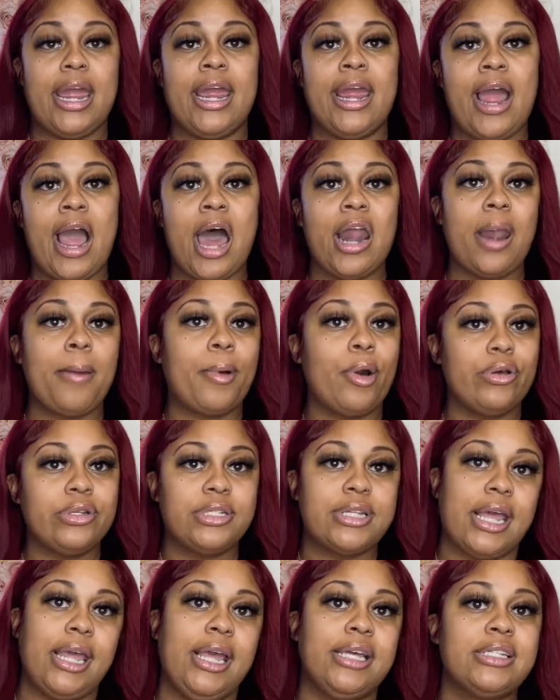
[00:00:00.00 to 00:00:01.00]
And all I'm going
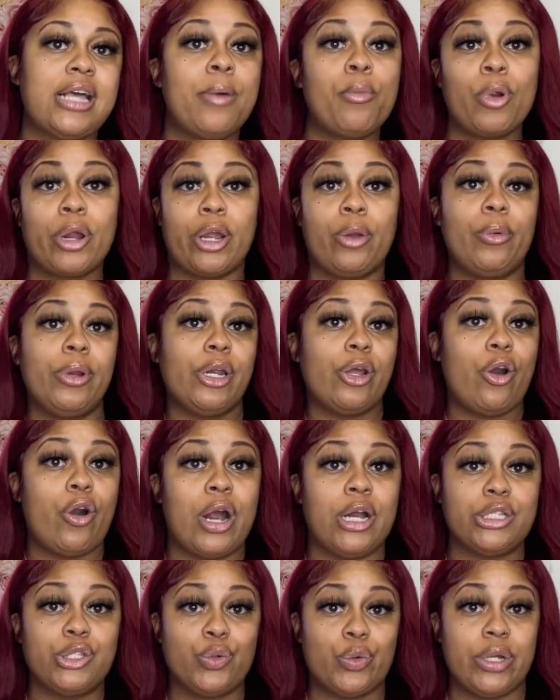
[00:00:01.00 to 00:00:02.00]
to say is I'm working really
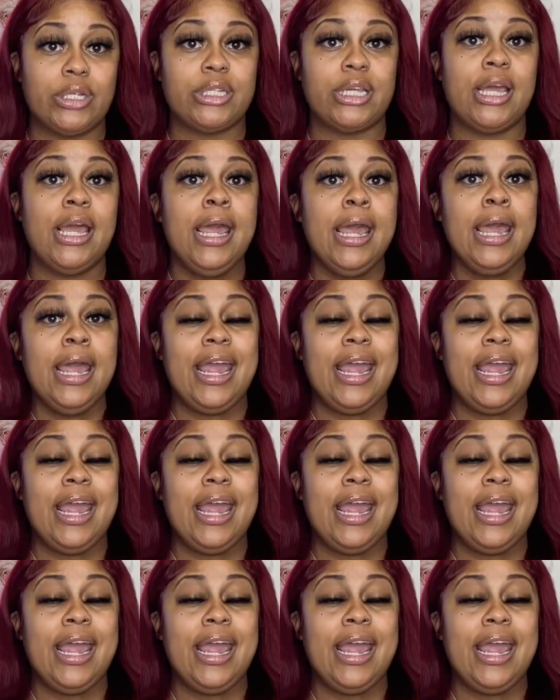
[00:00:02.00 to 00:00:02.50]
hard towards it.